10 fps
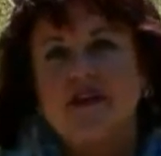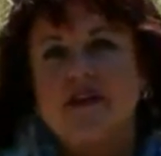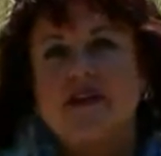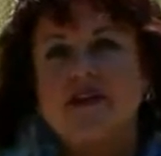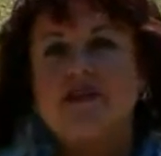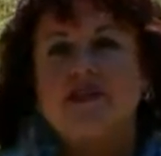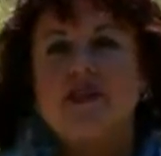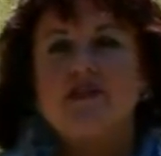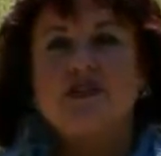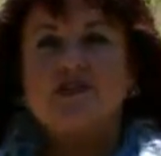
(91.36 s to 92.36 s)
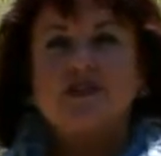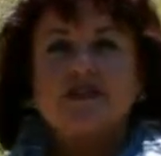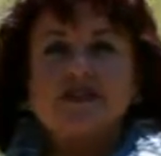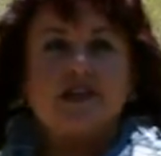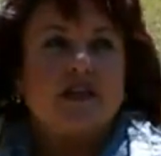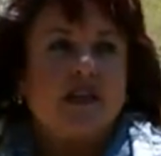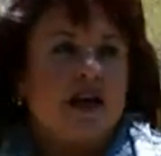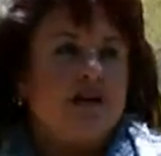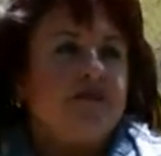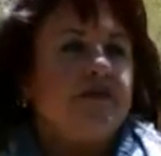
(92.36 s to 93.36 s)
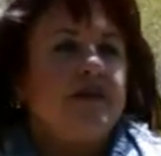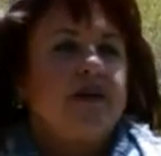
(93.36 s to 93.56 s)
There was no difference in love,